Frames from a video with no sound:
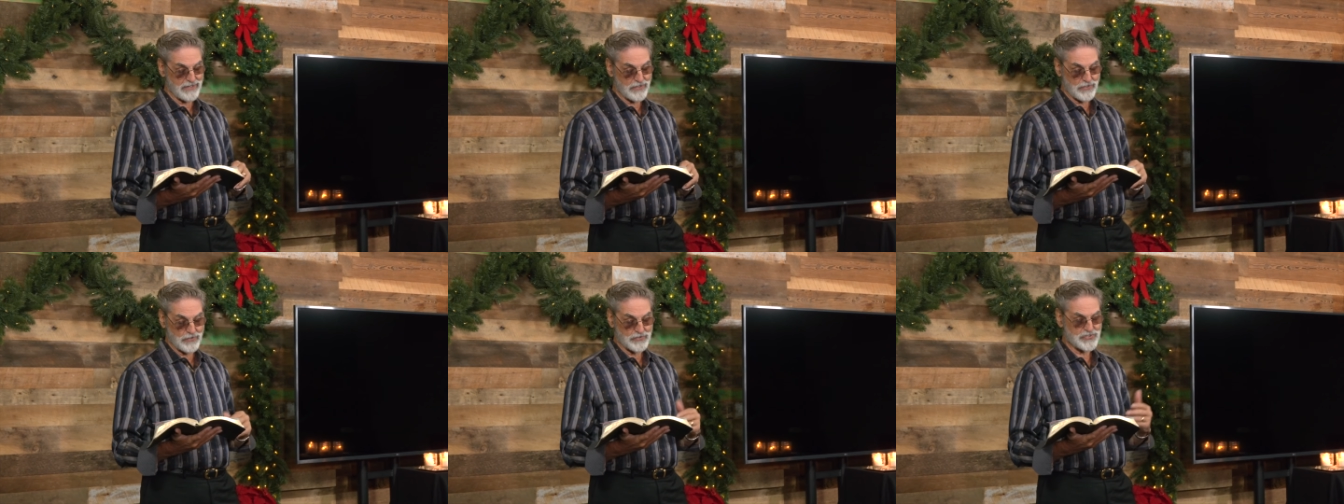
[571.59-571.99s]

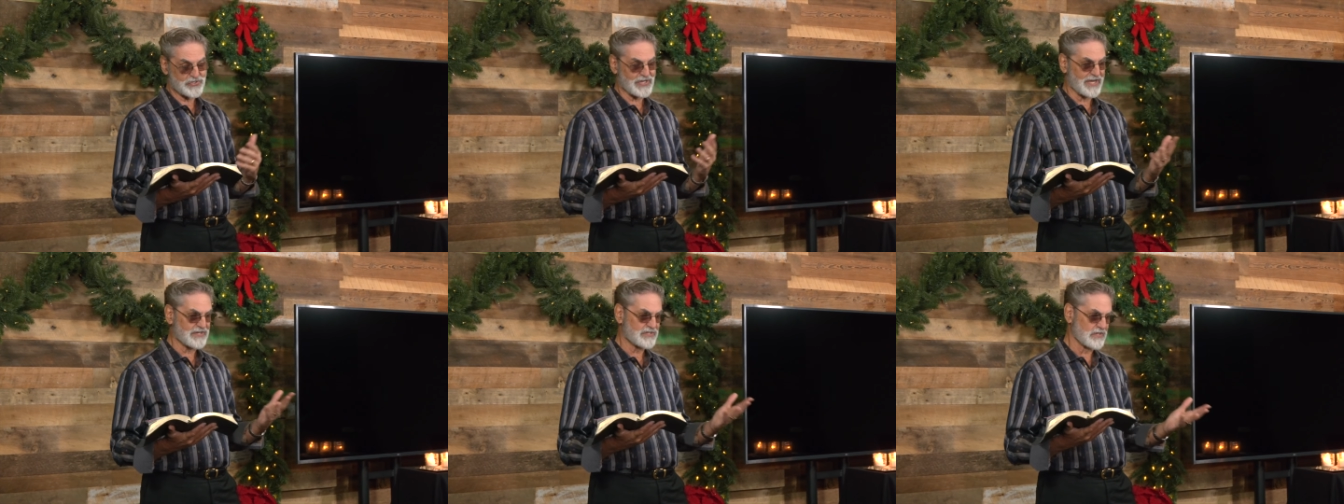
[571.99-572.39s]
new
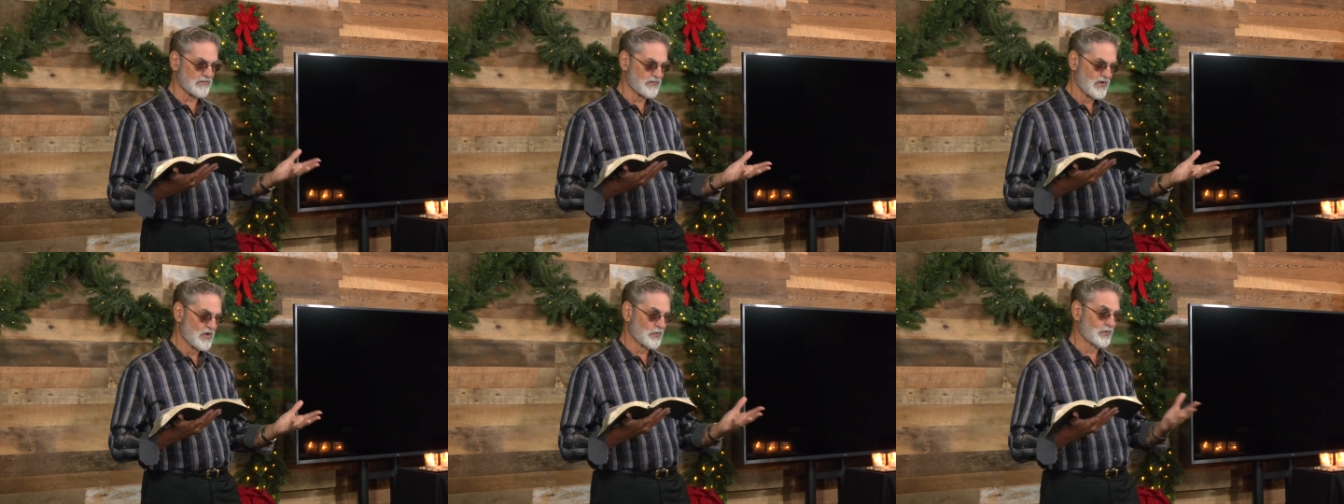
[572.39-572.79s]
sense
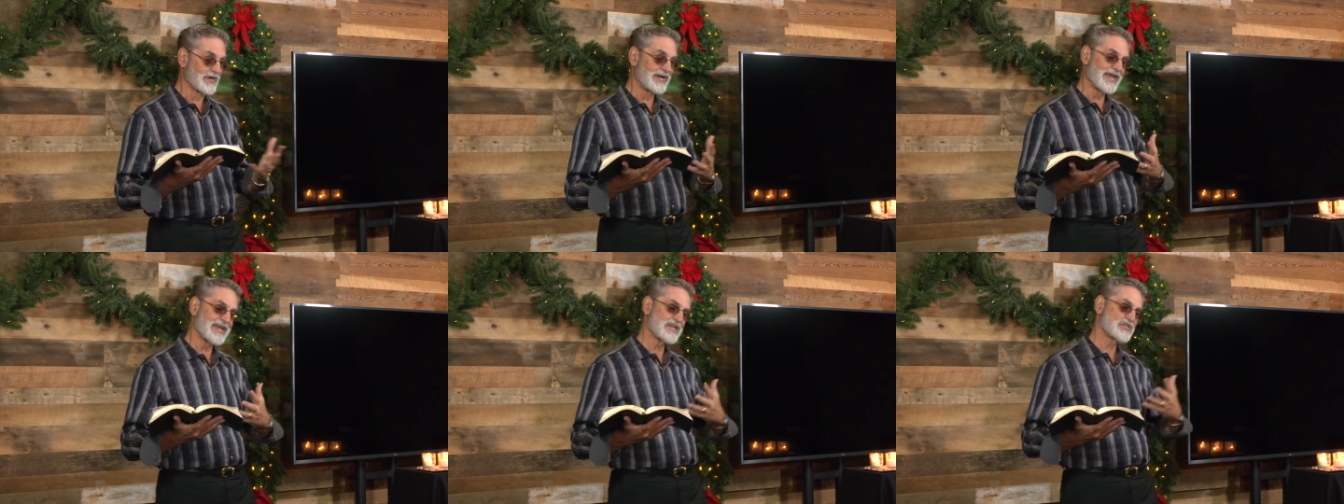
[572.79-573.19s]
of
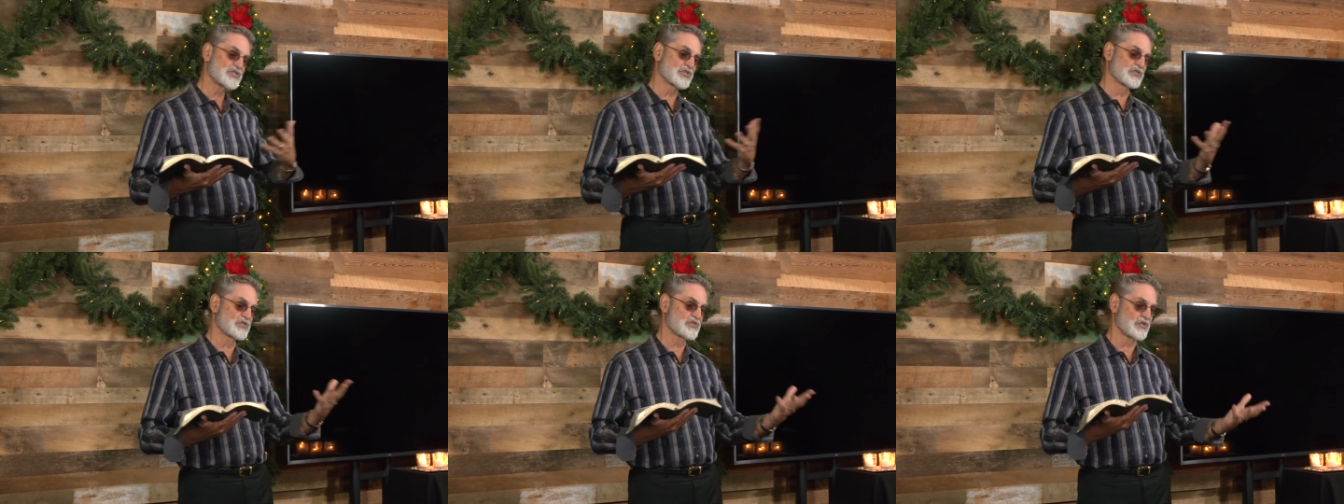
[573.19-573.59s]

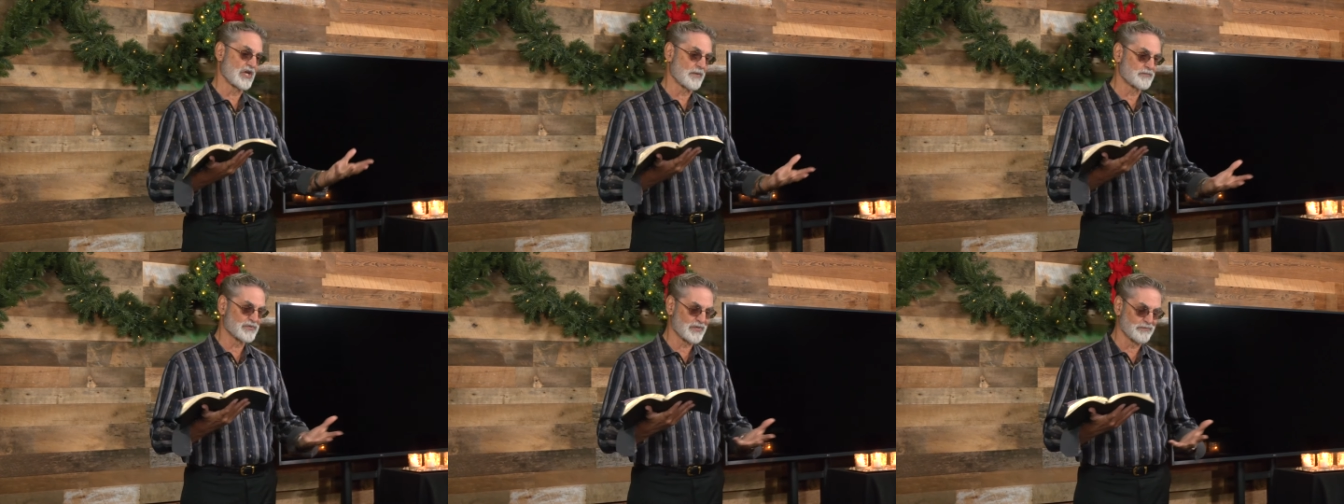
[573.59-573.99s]

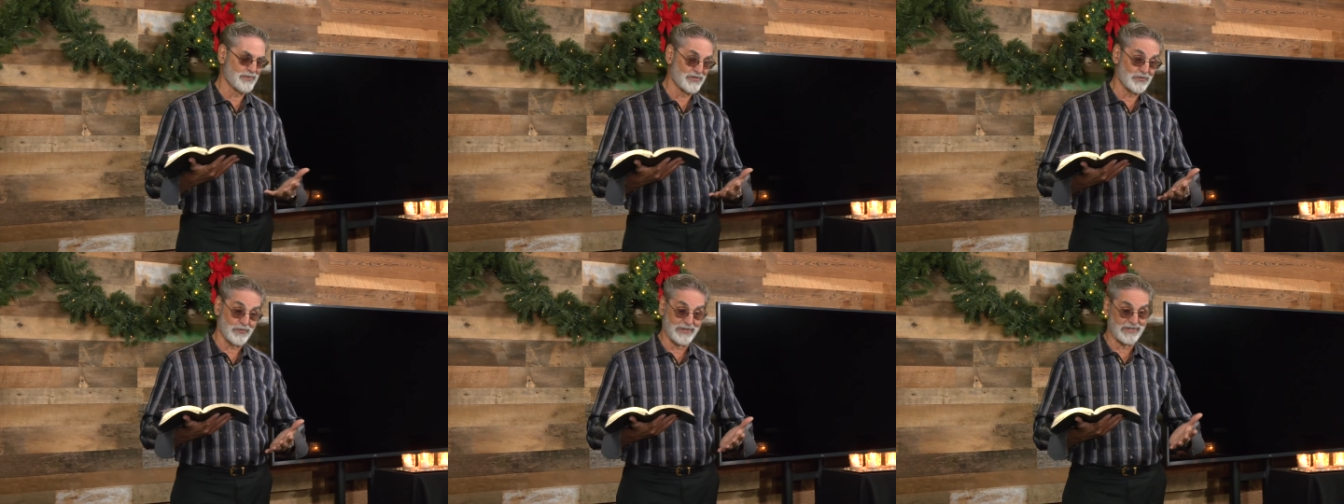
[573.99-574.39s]
relationships
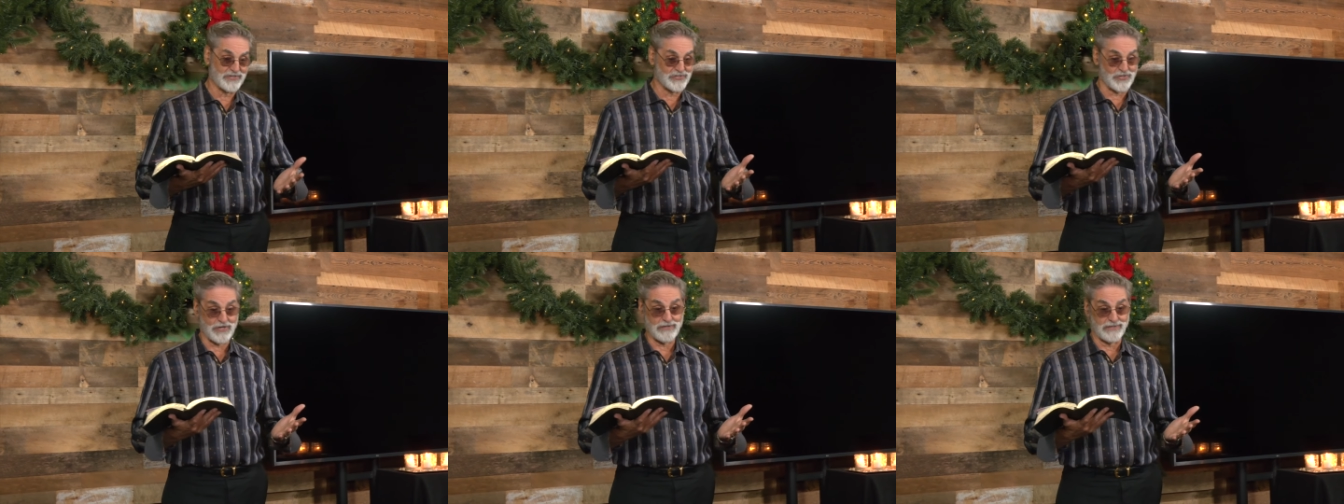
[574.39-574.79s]
between
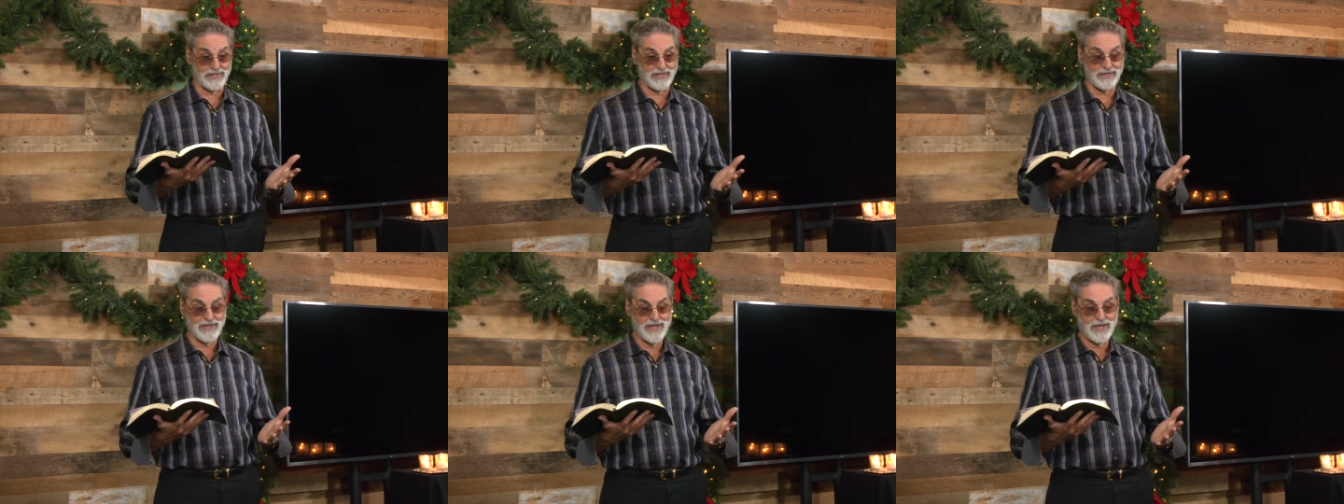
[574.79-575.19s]

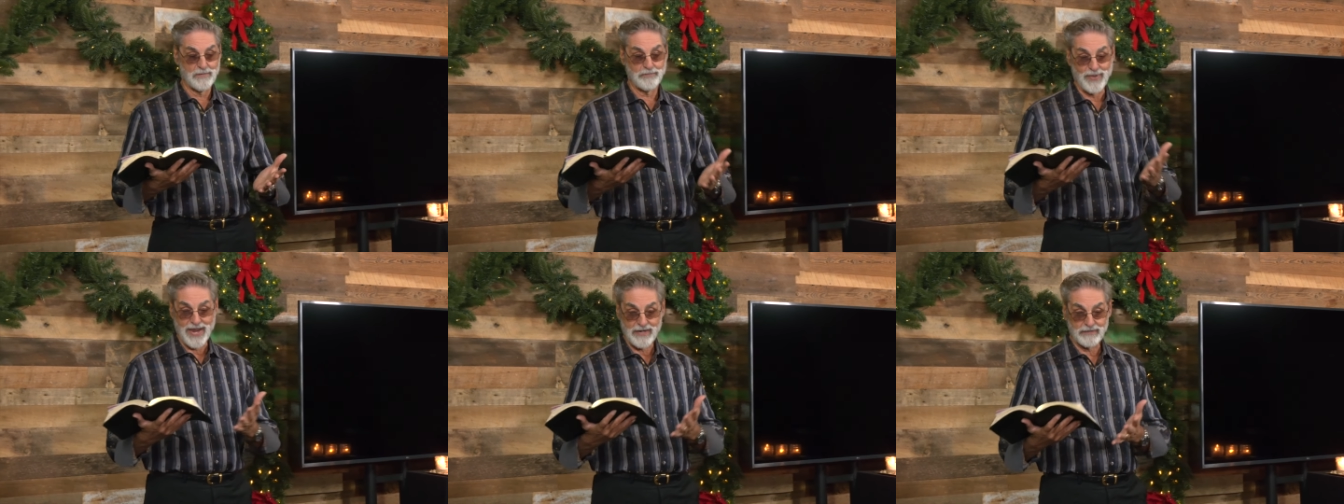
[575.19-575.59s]
certainly
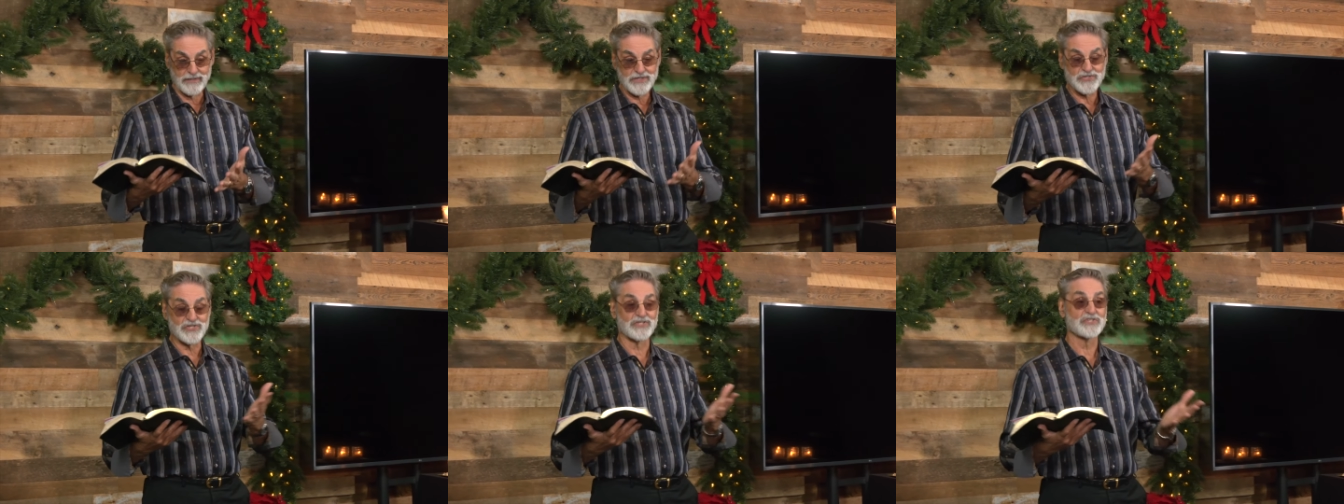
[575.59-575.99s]

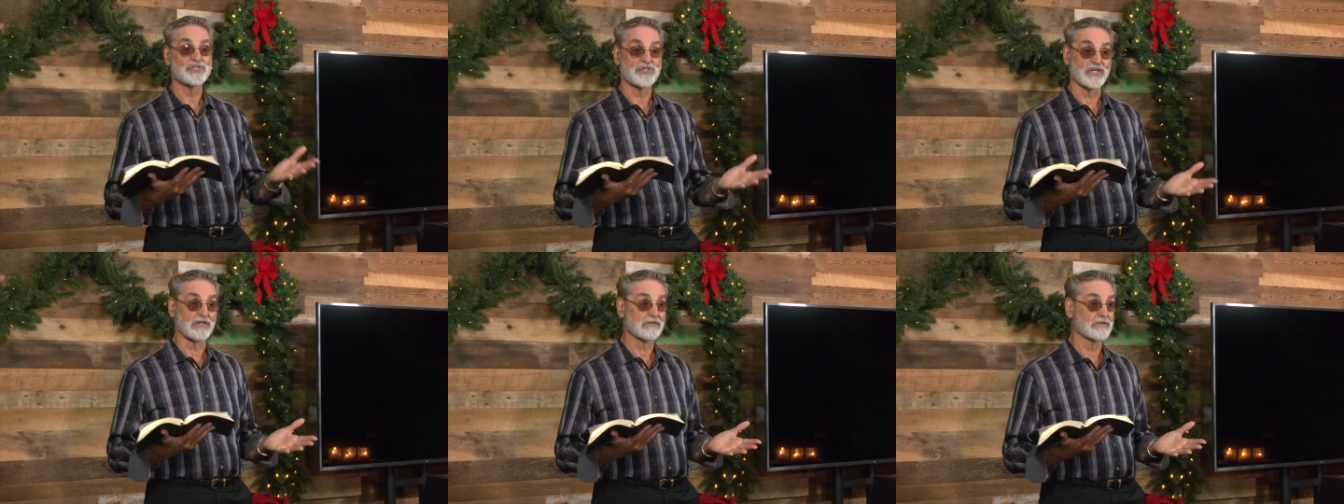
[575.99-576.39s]
parents and
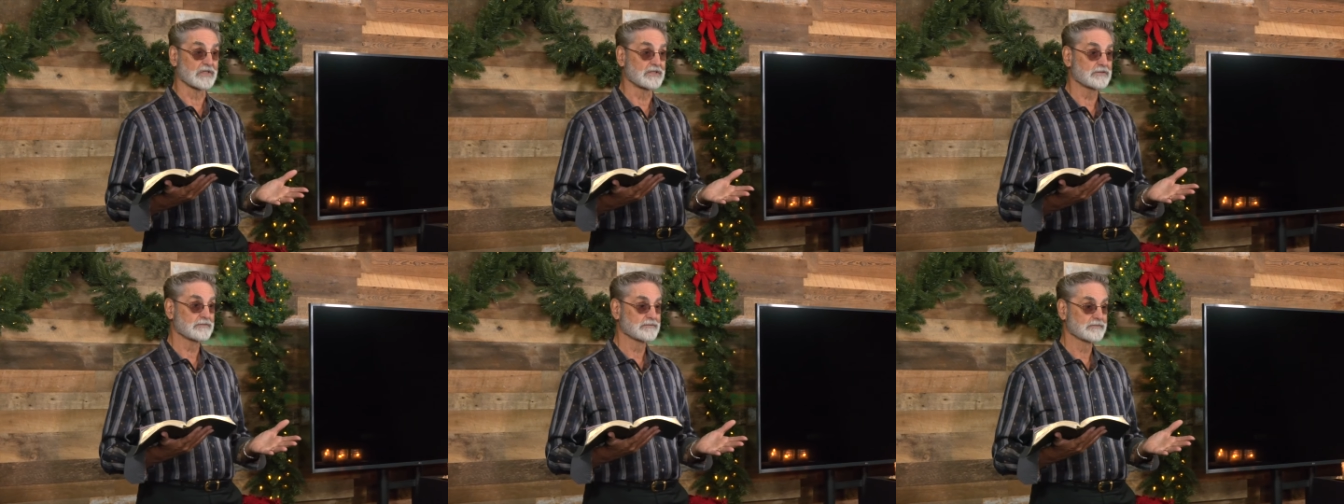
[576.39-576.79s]

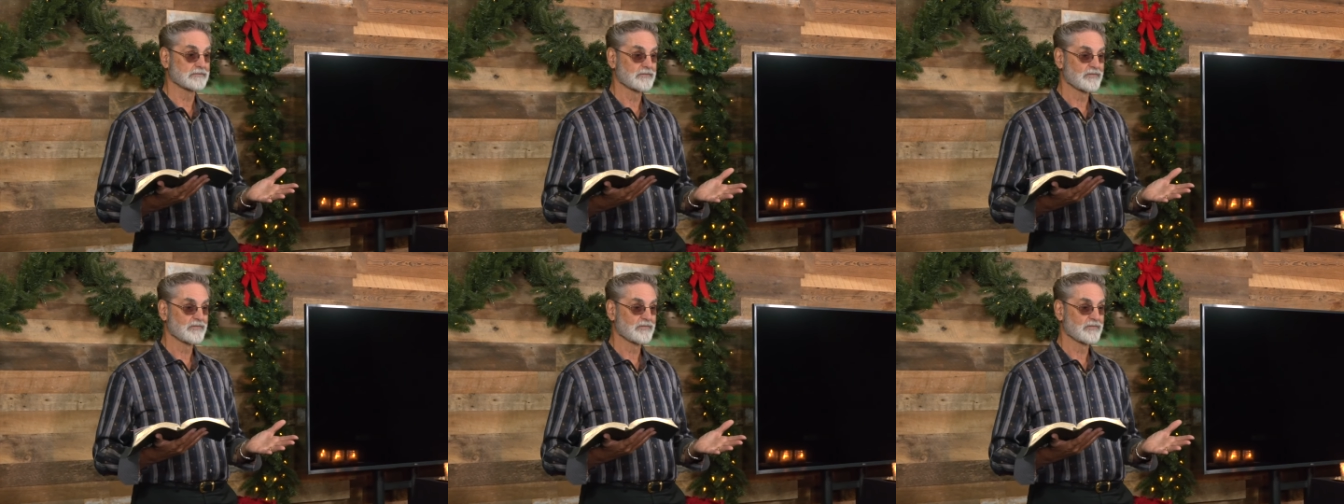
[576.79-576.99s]
children.